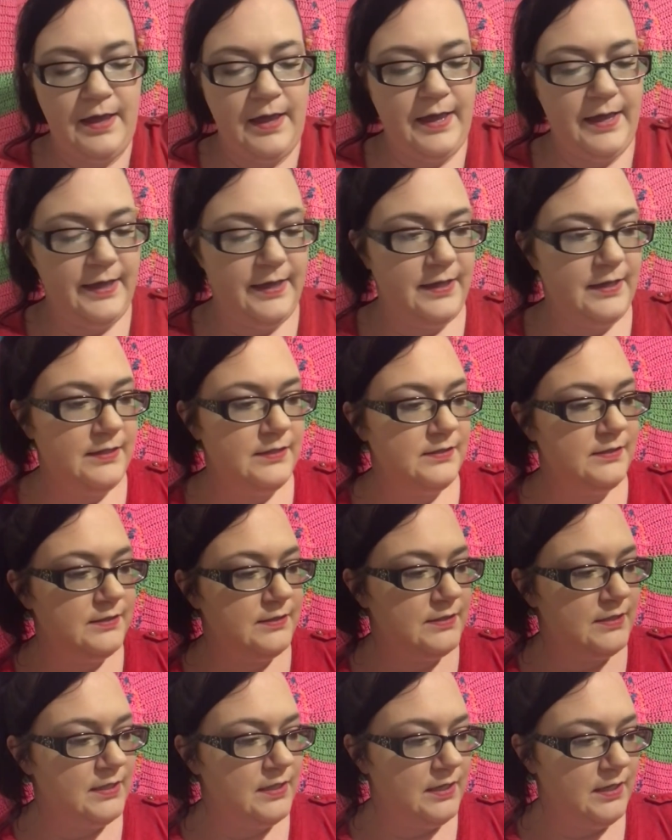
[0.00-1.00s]

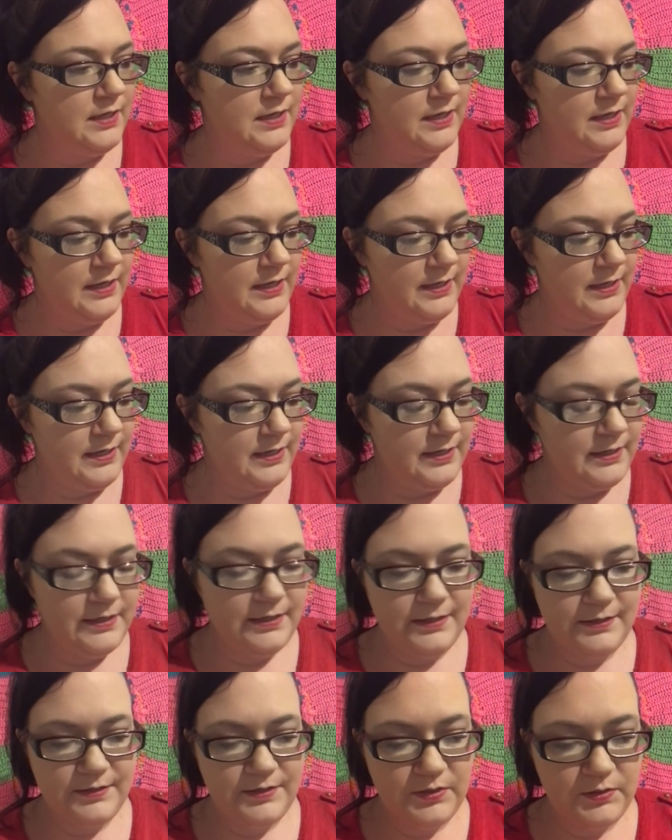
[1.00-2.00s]
And it
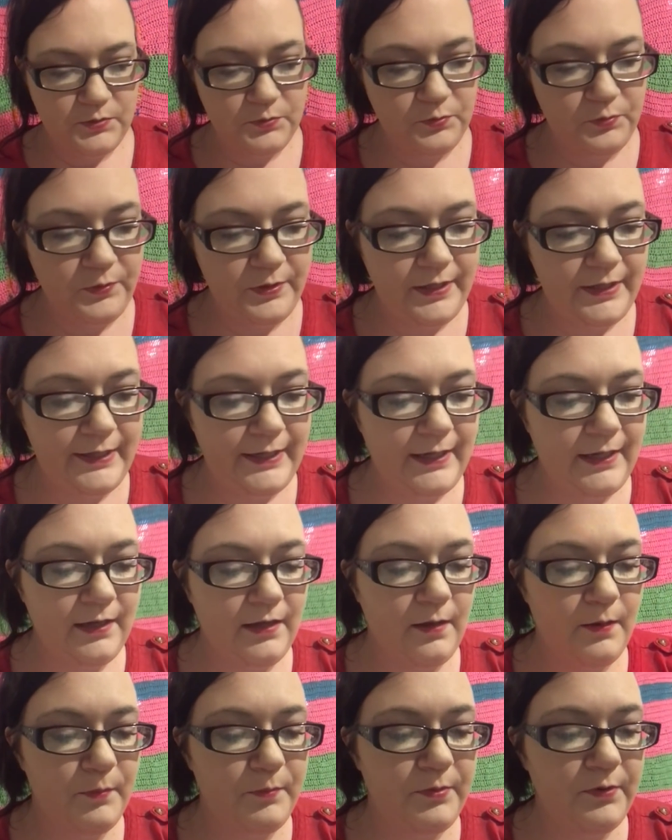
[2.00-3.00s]
is
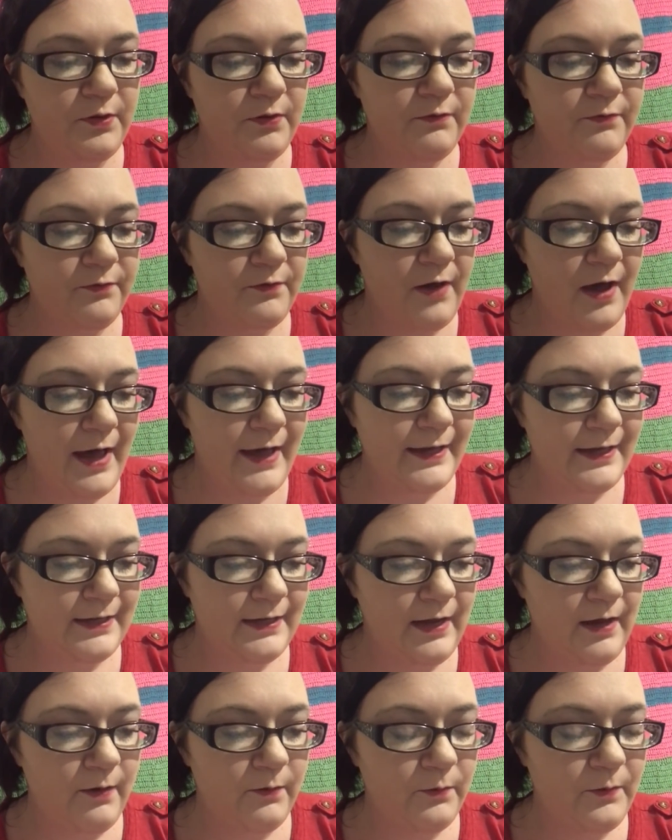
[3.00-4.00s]
really beautiful. I
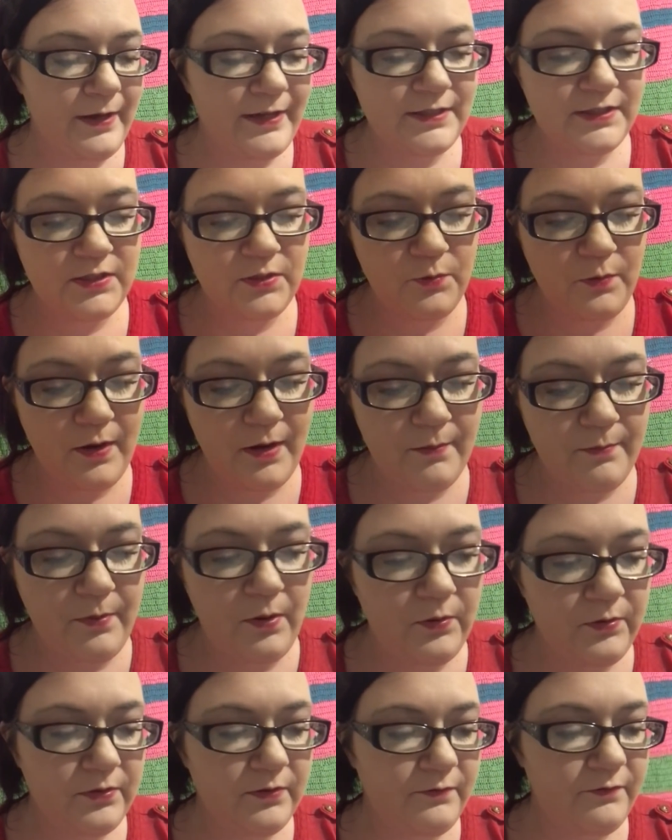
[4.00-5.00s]
cannot wait to wear
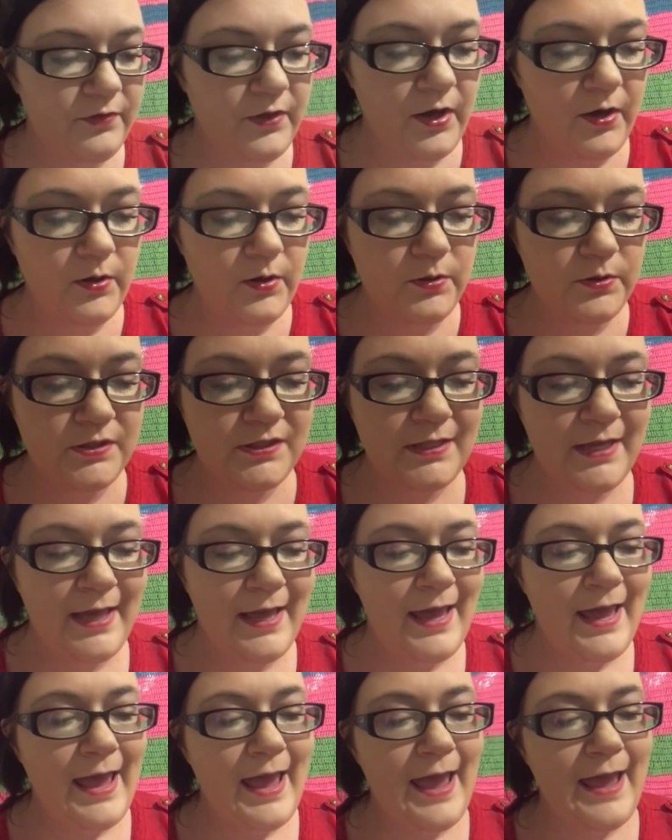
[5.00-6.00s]
both of those.
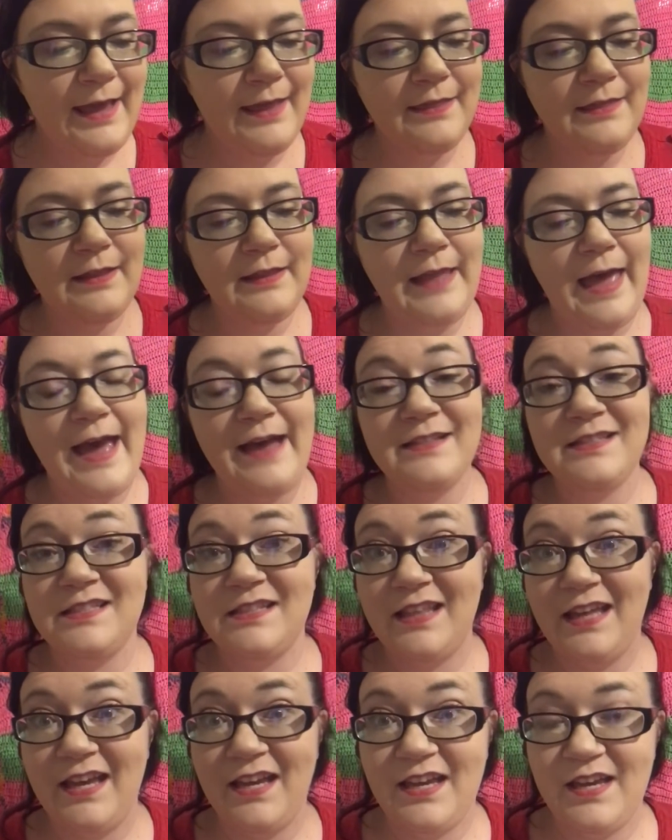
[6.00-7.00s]
And the last
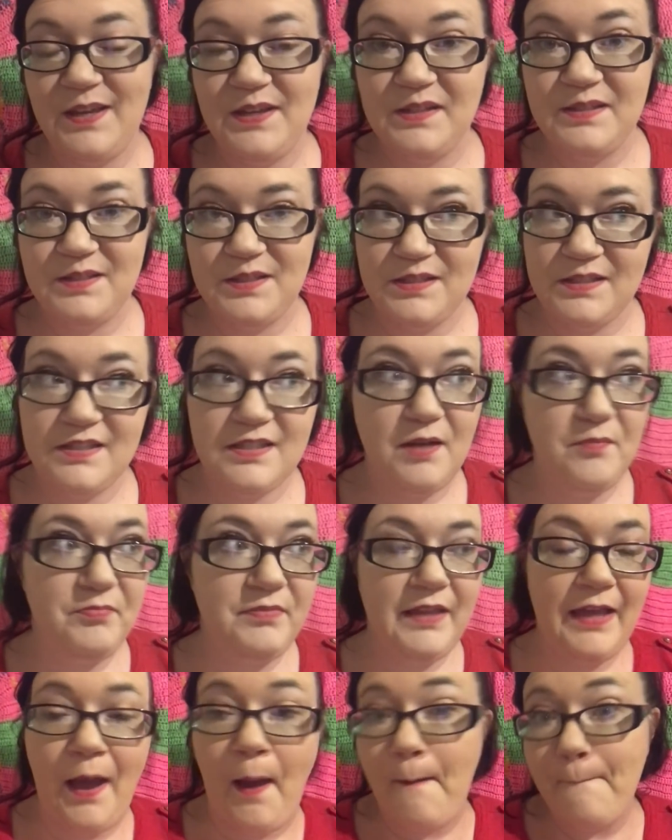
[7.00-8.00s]
thing is
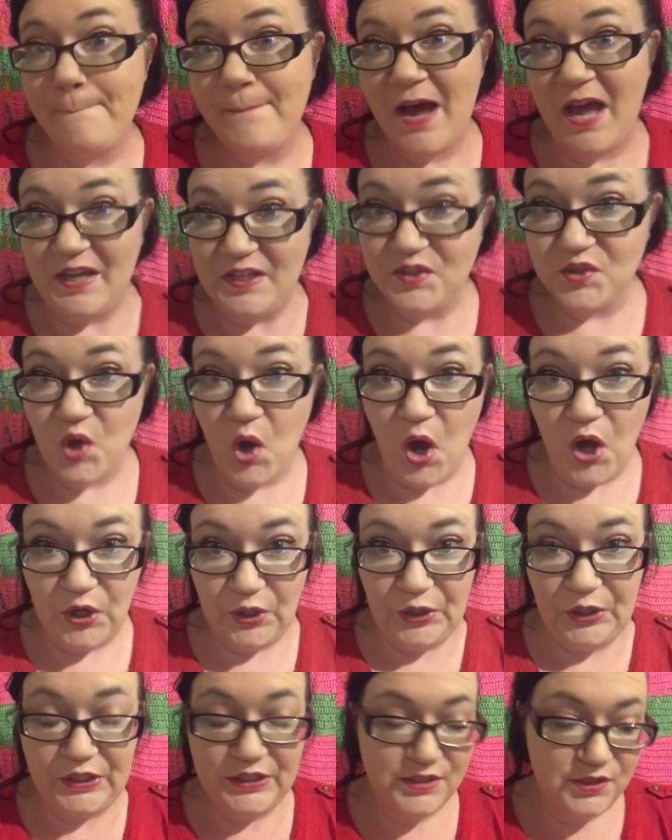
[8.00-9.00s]
something my
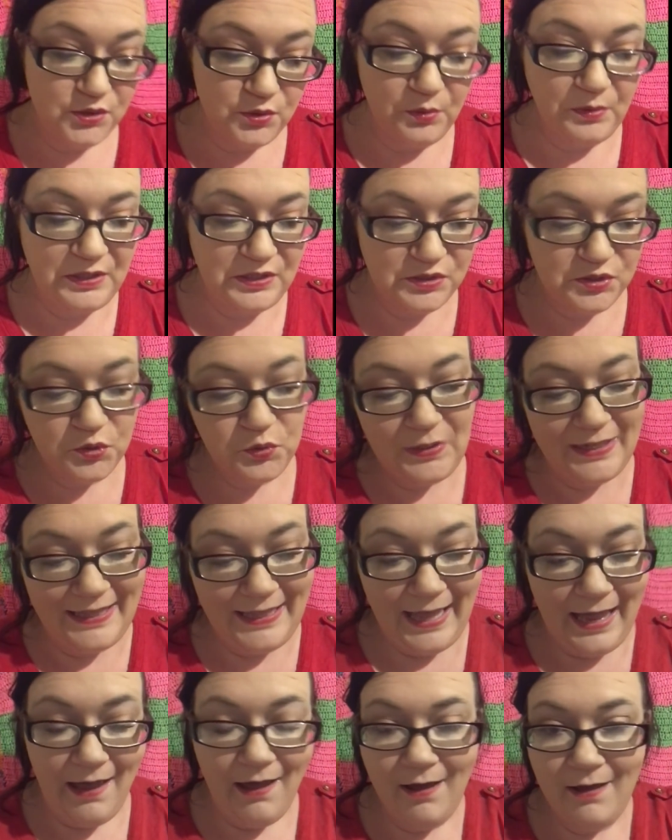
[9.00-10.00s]
daughter is going to
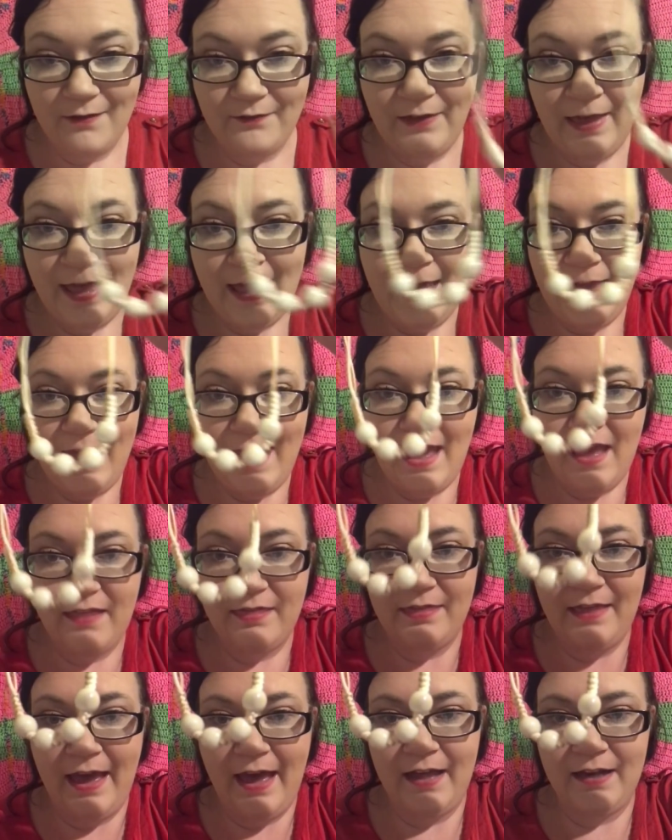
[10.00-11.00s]
love,
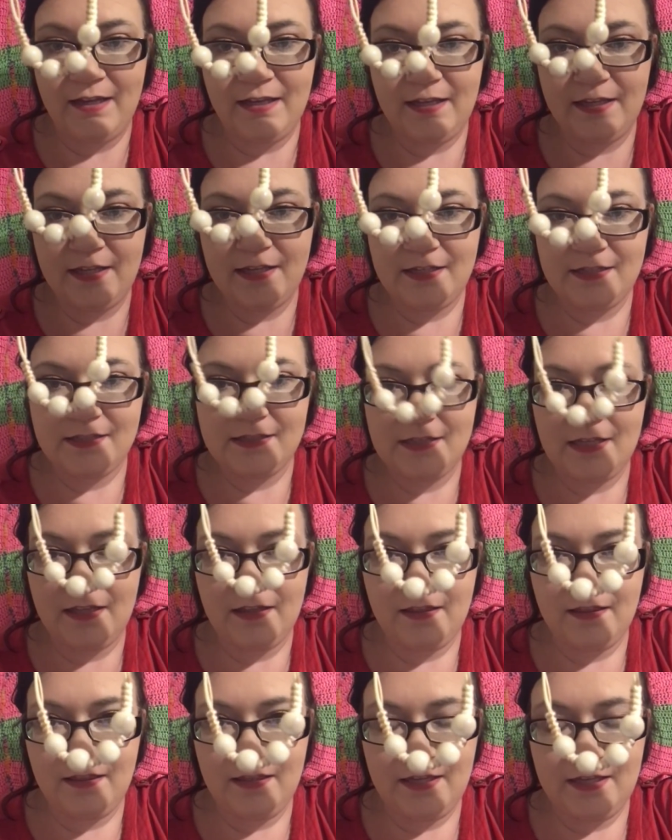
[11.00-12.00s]
and that is
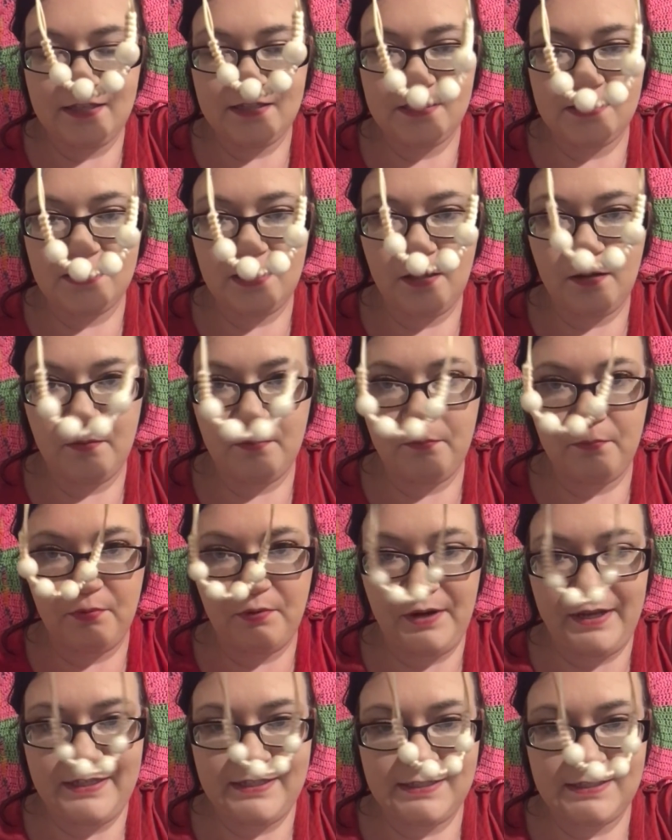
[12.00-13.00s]
this
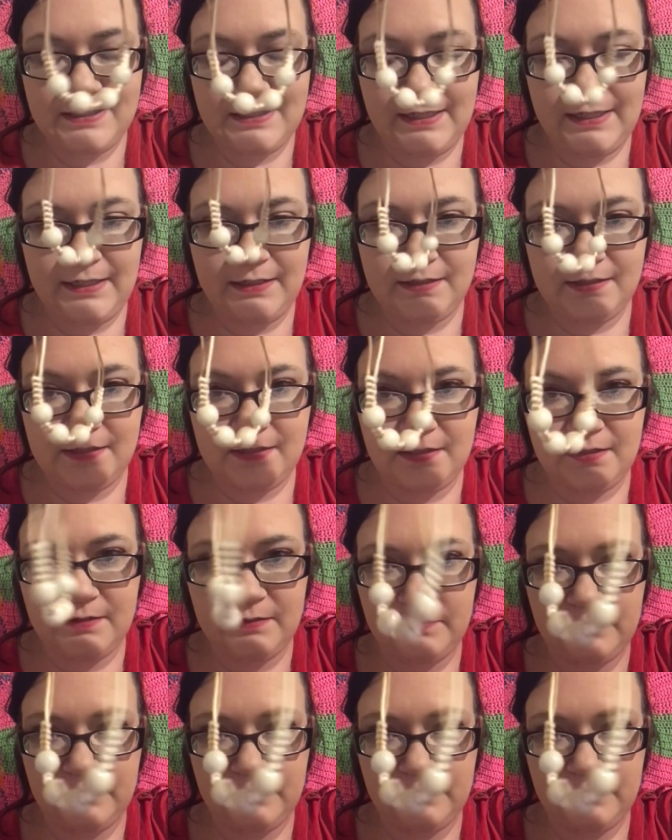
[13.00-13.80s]
bracelet.